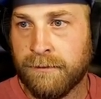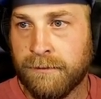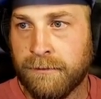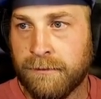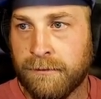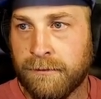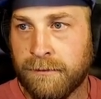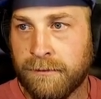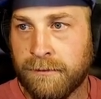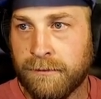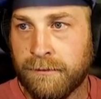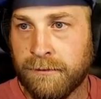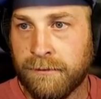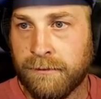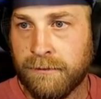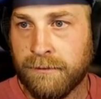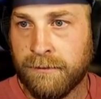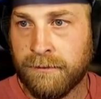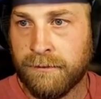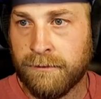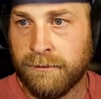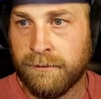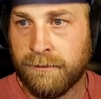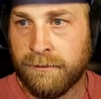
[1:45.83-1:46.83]

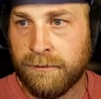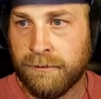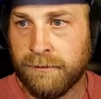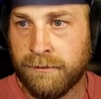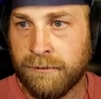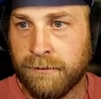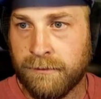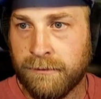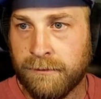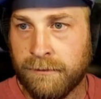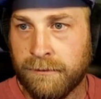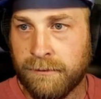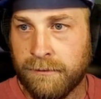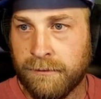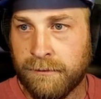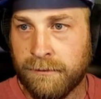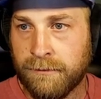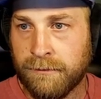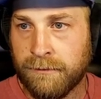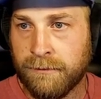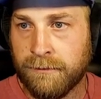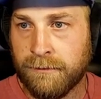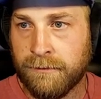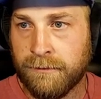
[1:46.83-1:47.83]

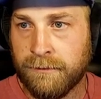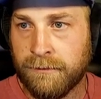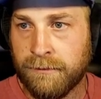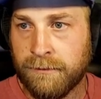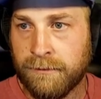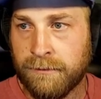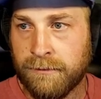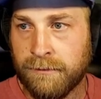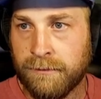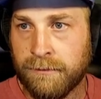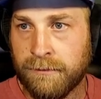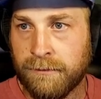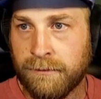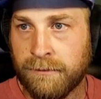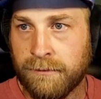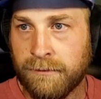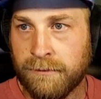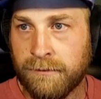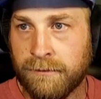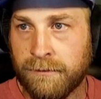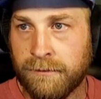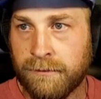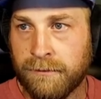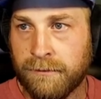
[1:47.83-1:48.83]

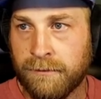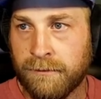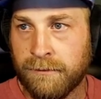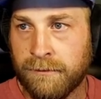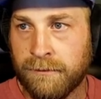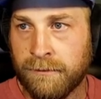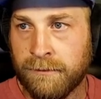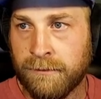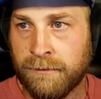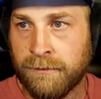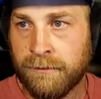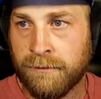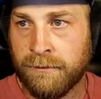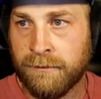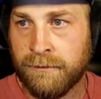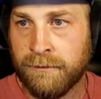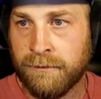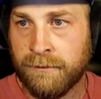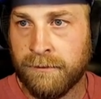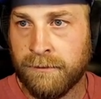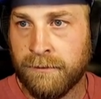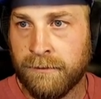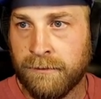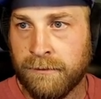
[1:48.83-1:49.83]

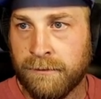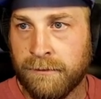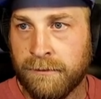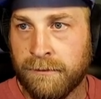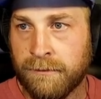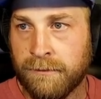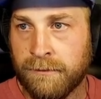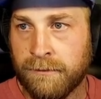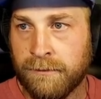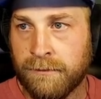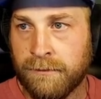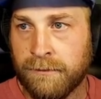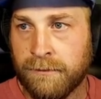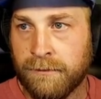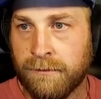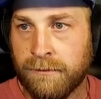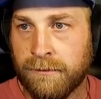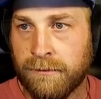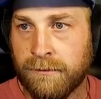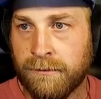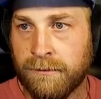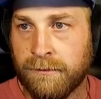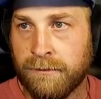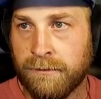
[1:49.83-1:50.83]

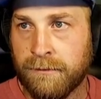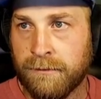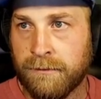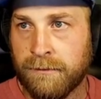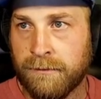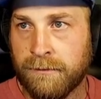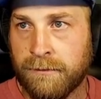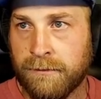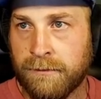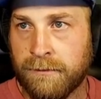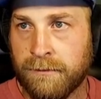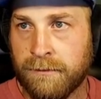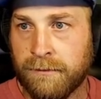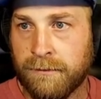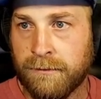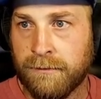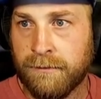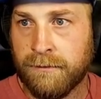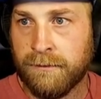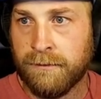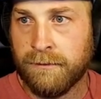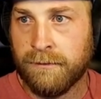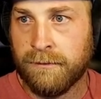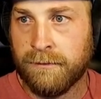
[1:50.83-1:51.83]
(not speaking)